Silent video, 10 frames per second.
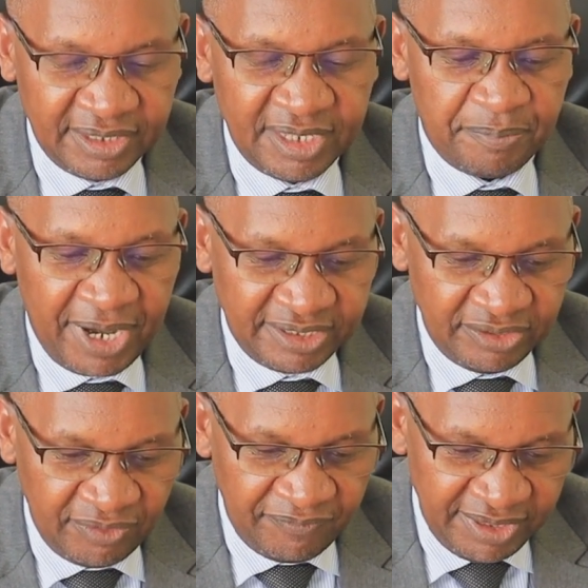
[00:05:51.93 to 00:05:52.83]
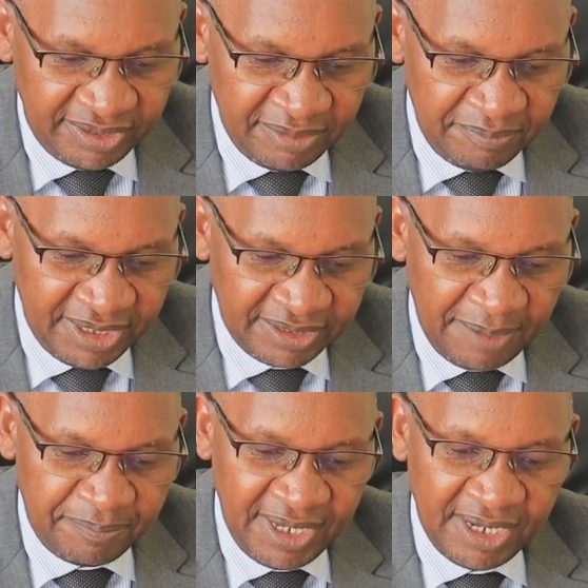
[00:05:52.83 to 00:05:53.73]
The practice of eating meat
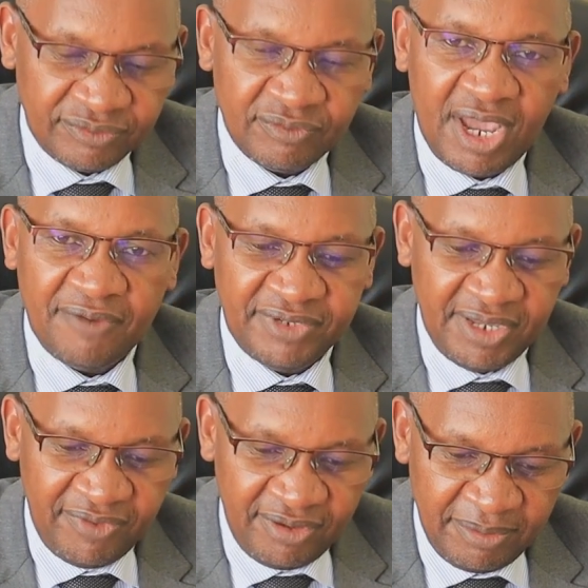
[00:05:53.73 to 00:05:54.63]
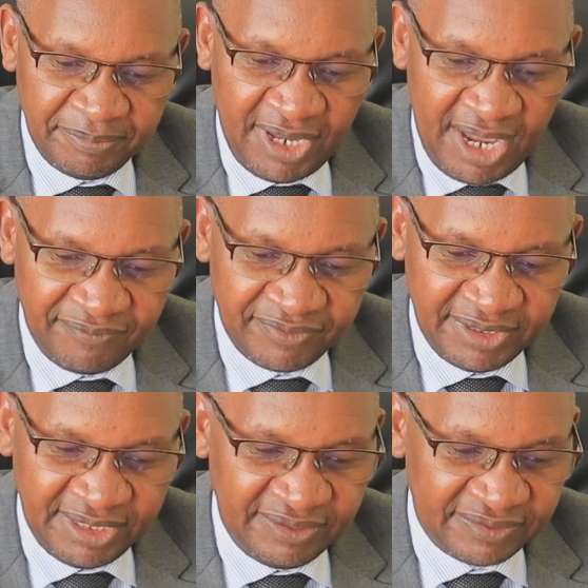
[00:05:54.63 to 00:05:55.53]
appears to have developed
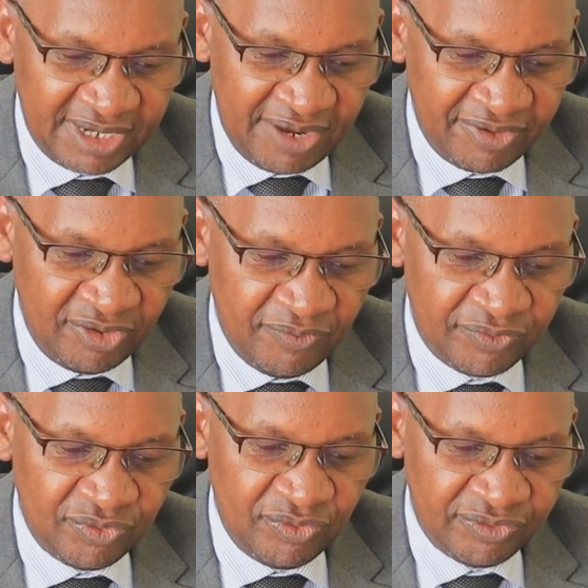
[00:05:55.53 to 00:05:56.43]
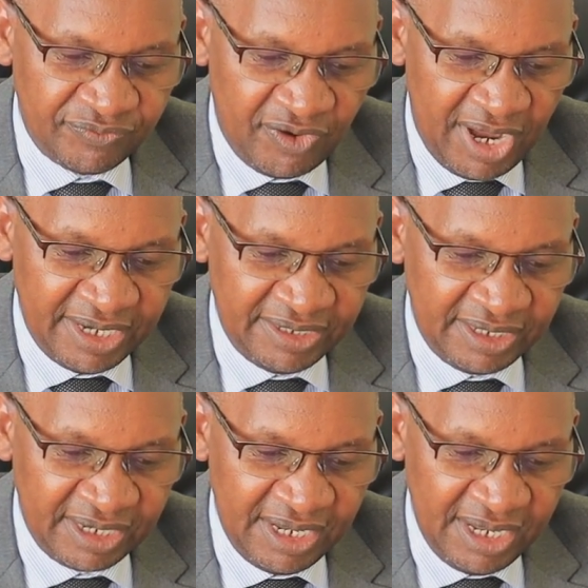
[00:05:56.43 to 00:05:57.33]
after the discovery of tools for
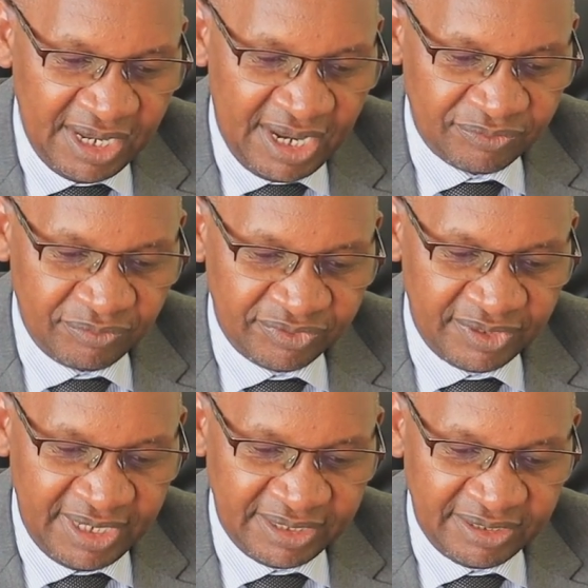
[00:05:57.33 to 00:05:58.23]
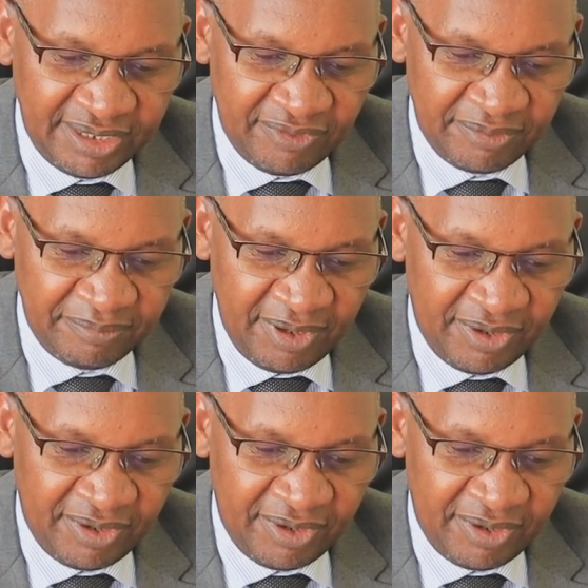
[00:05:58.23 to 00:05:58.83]
hunting, as was a later development